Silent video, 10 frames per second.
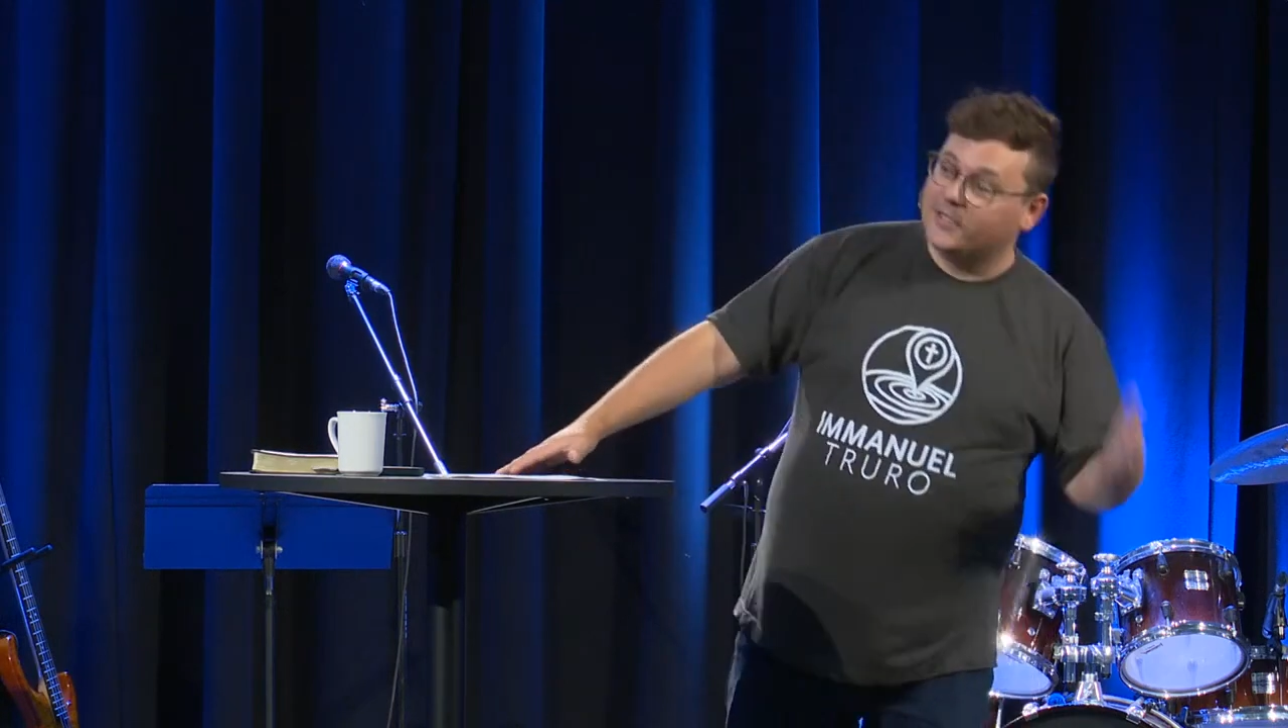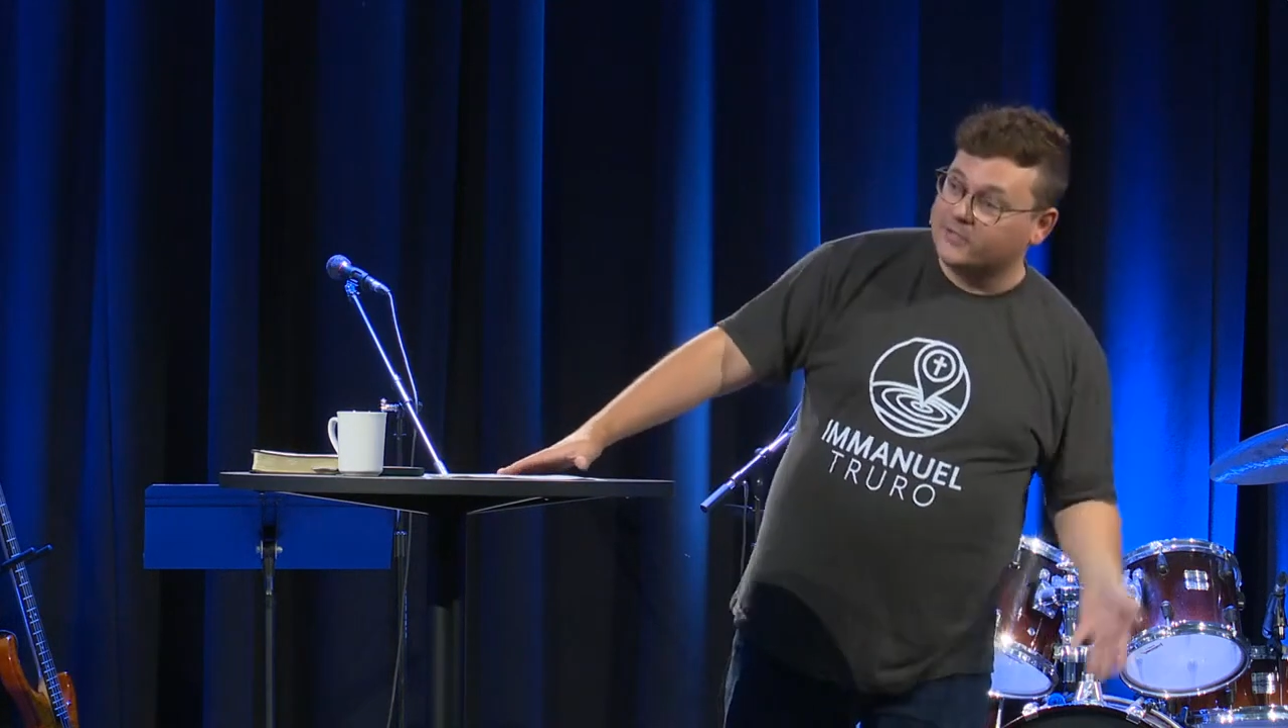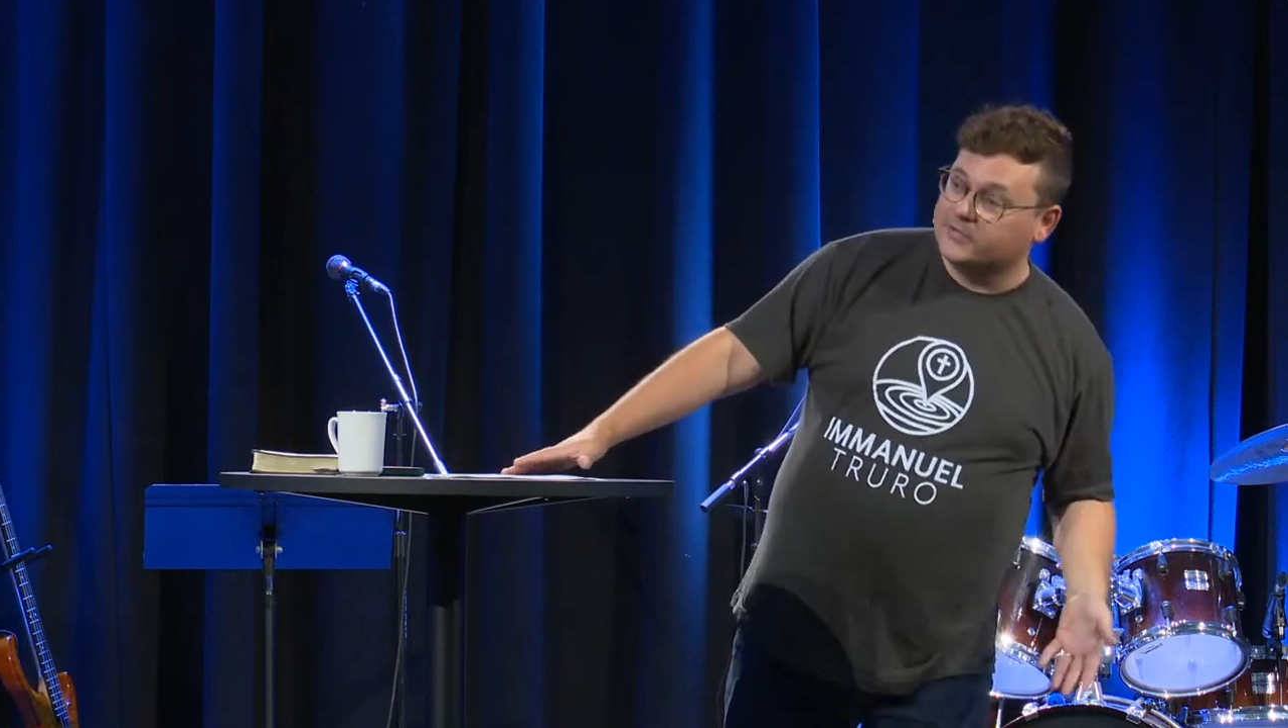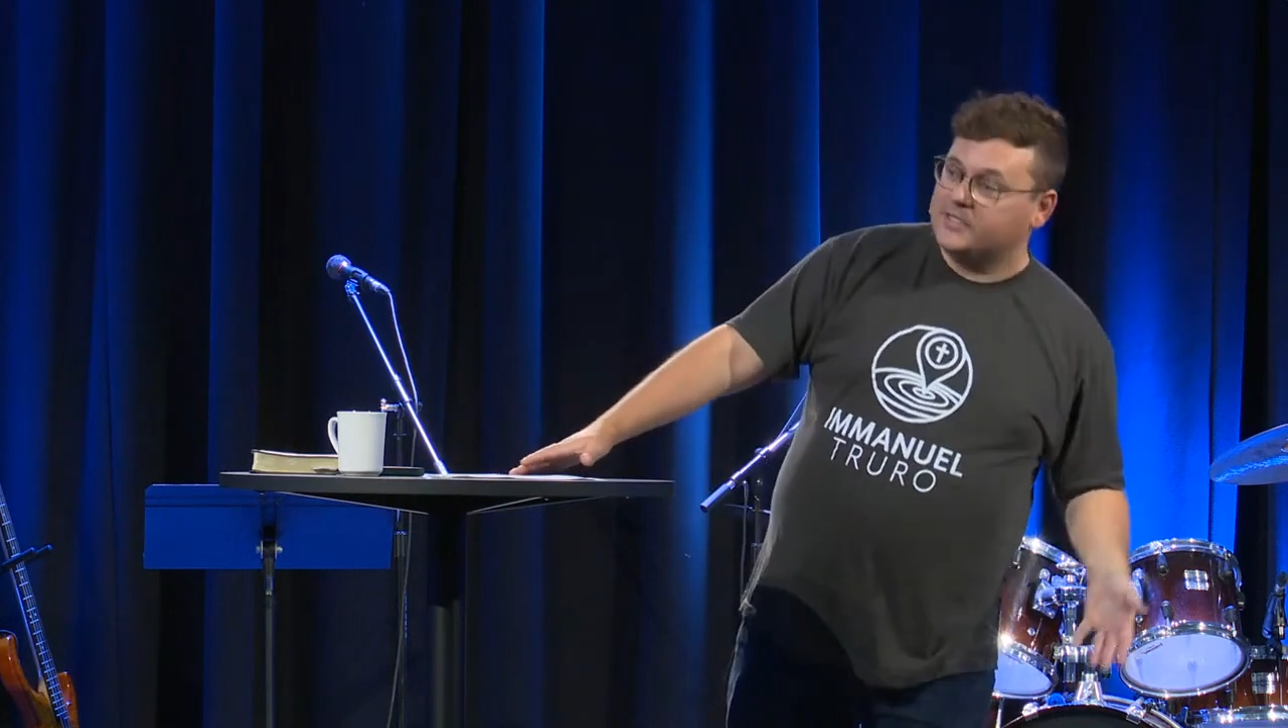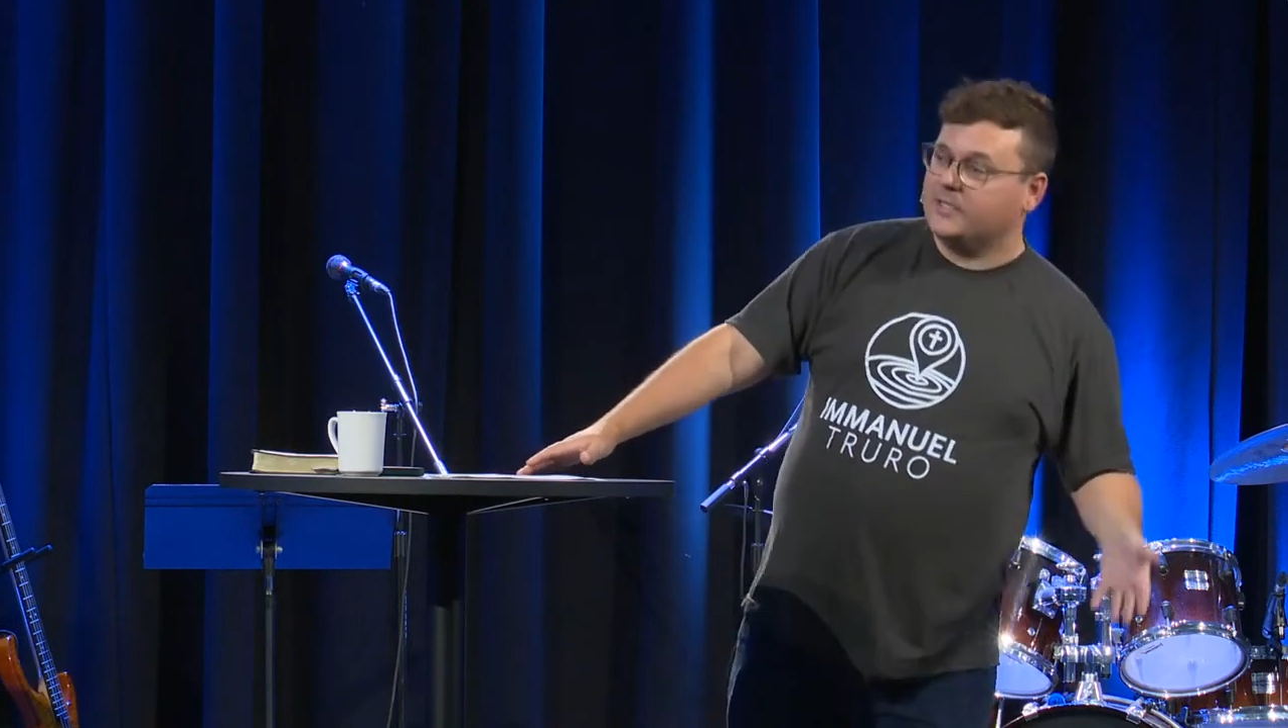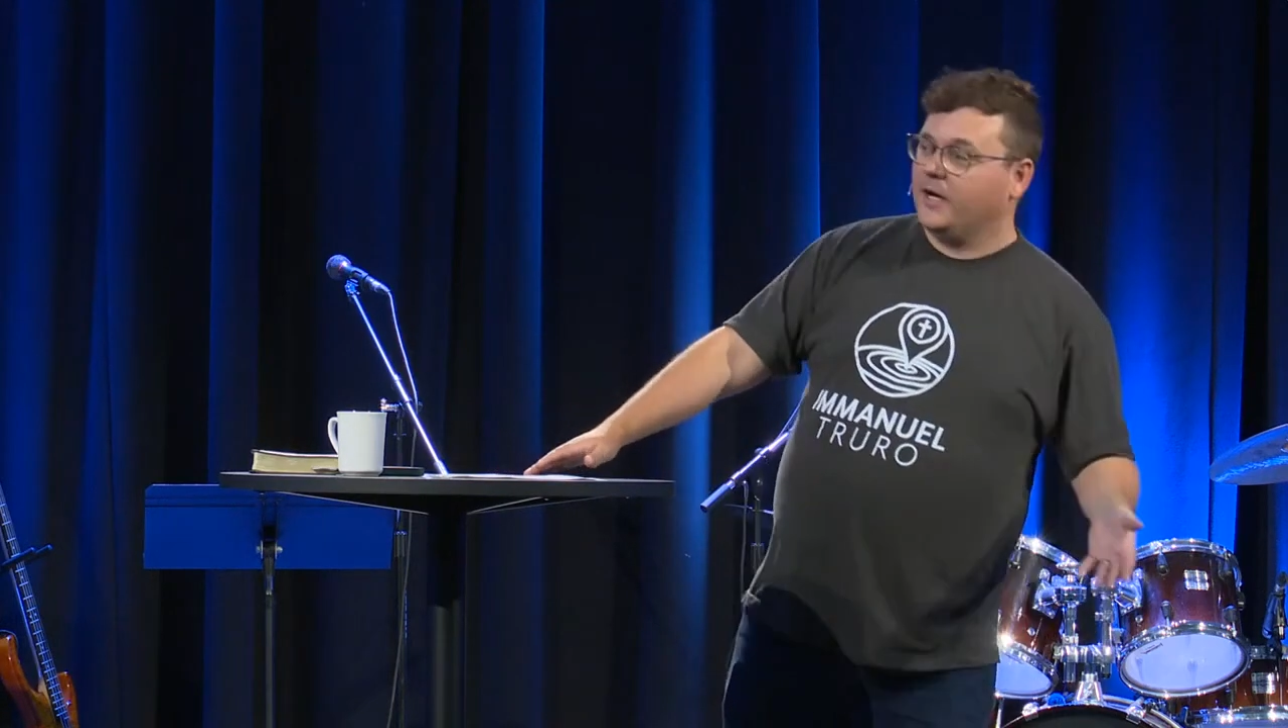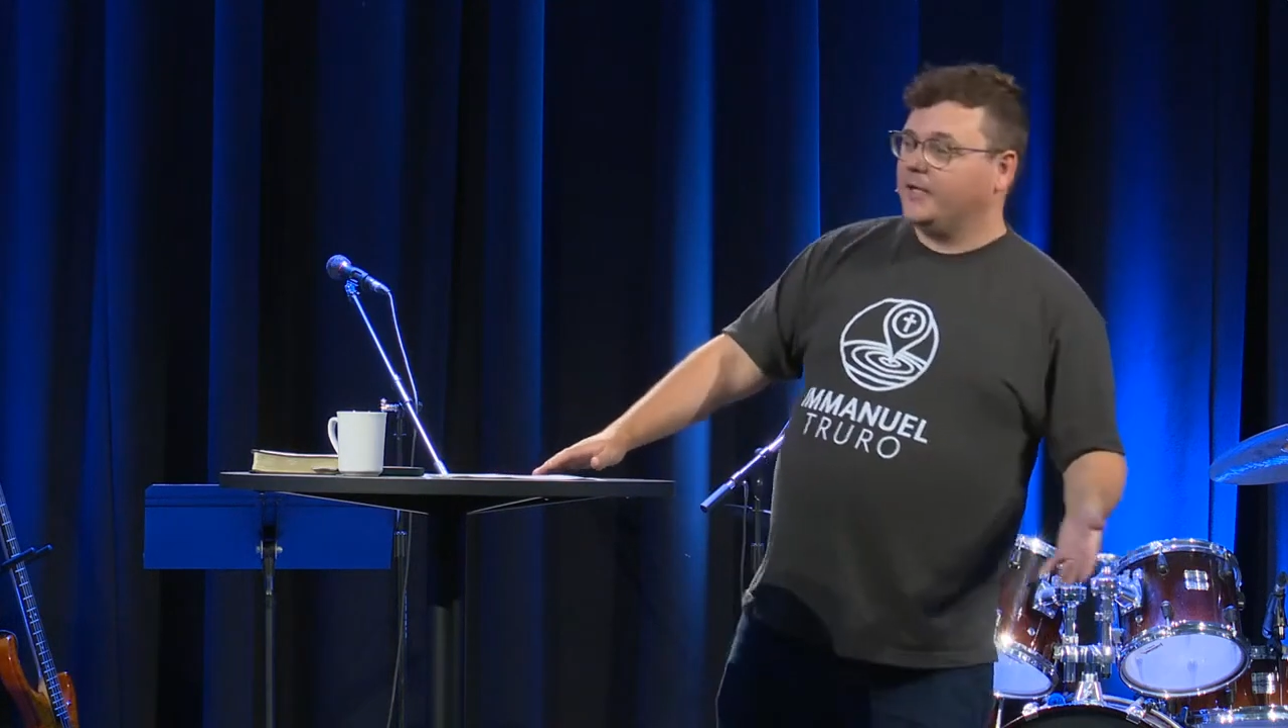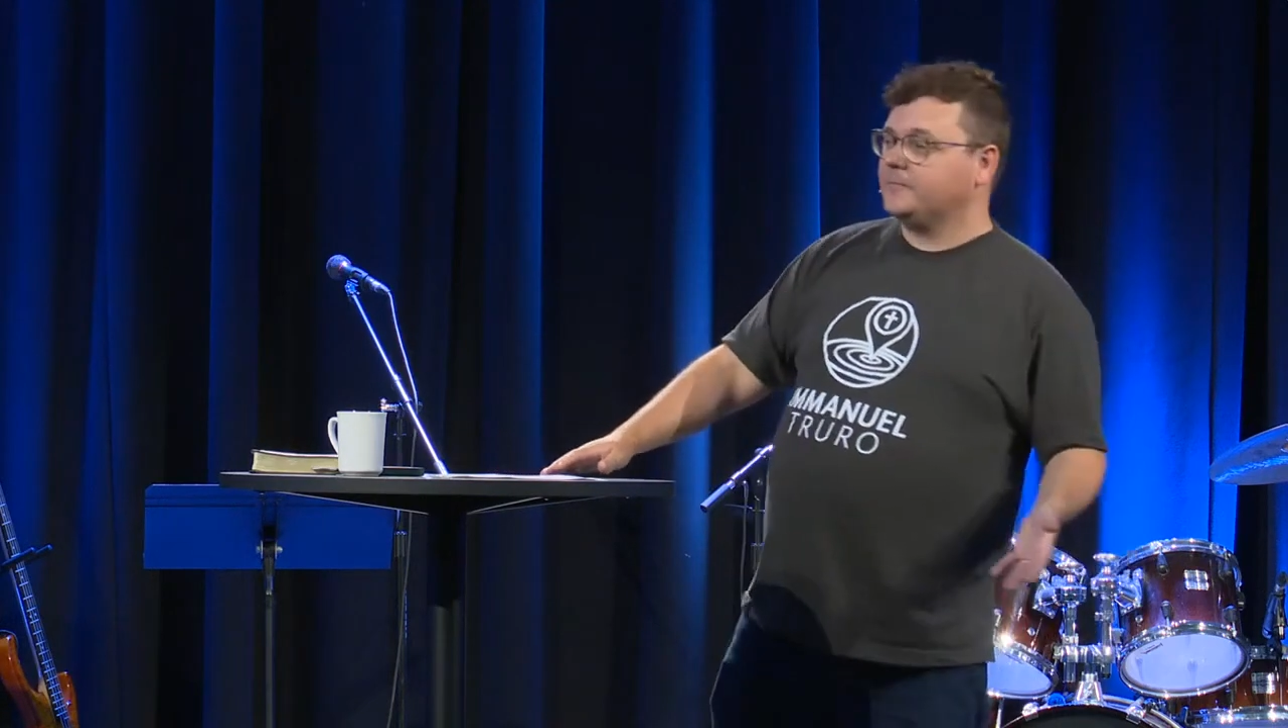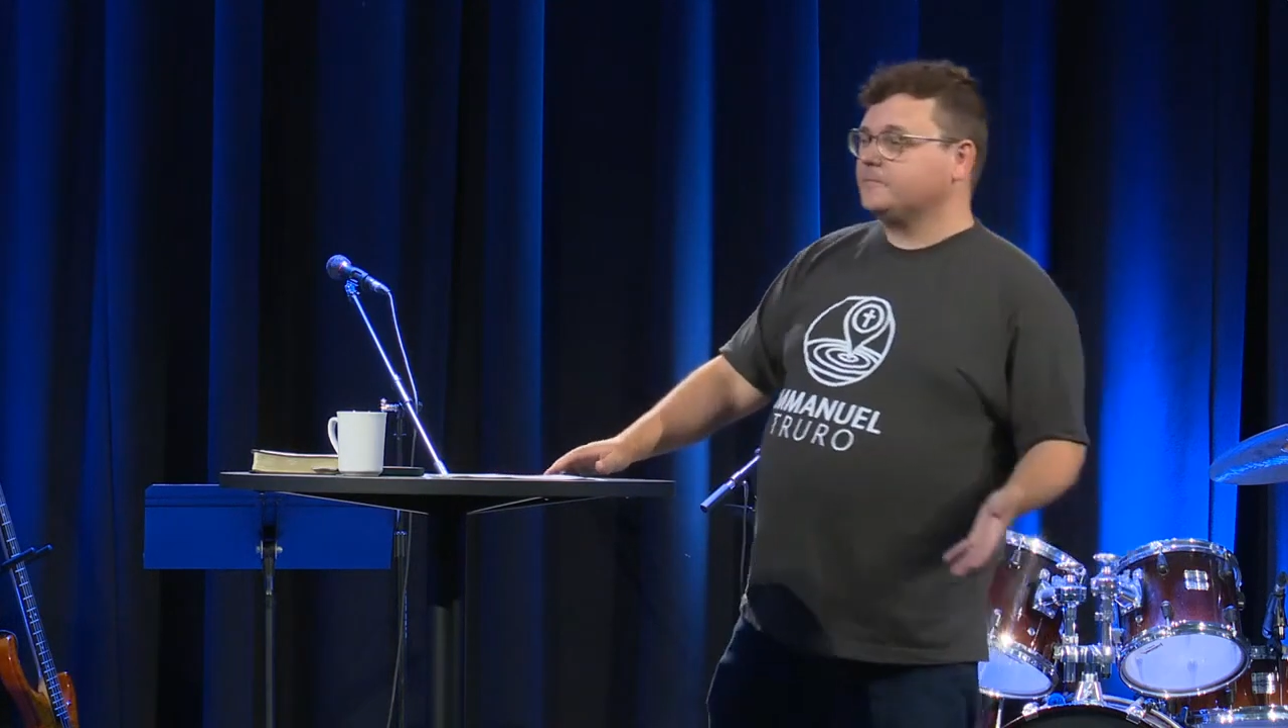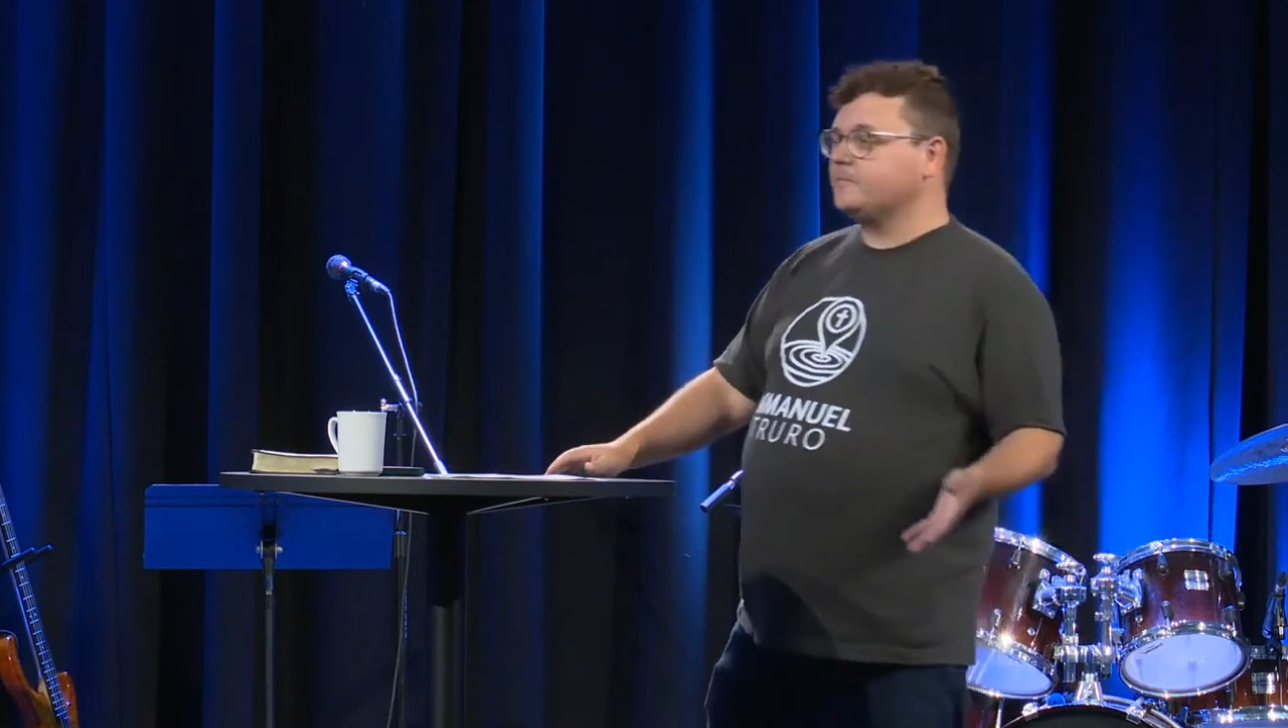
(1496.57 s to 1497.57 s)
little T
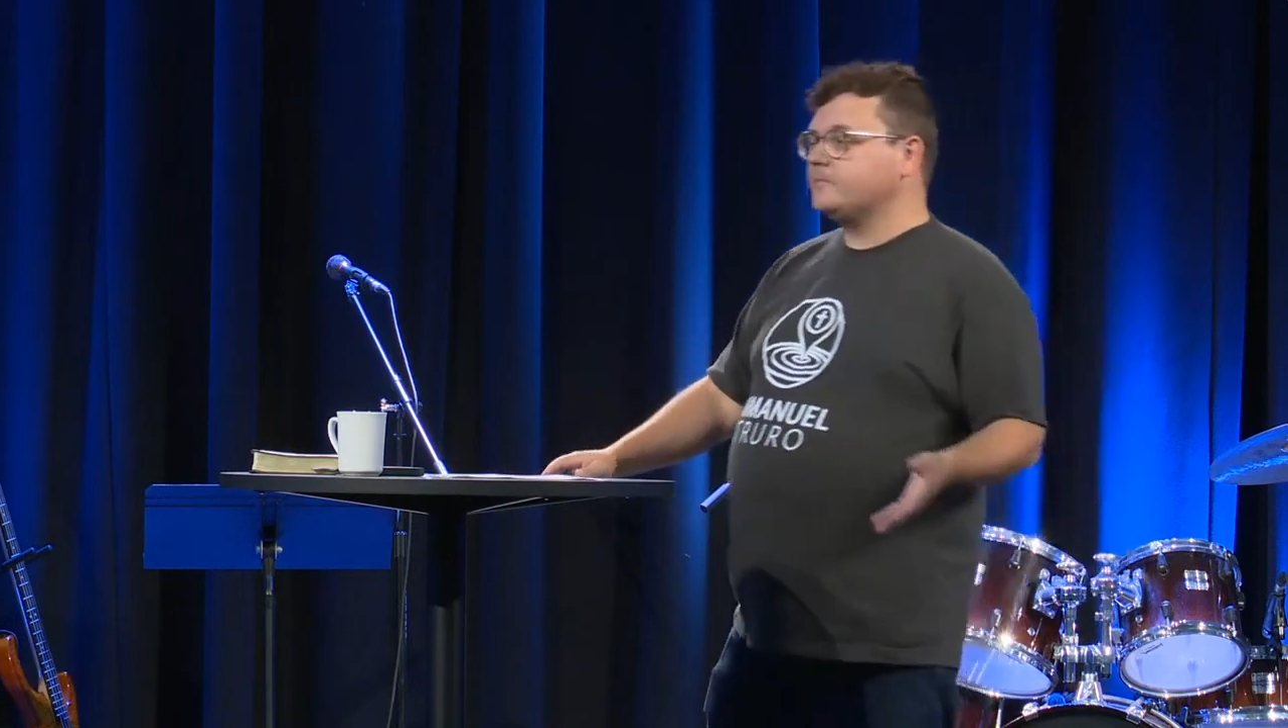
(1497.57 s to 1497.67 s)
dot.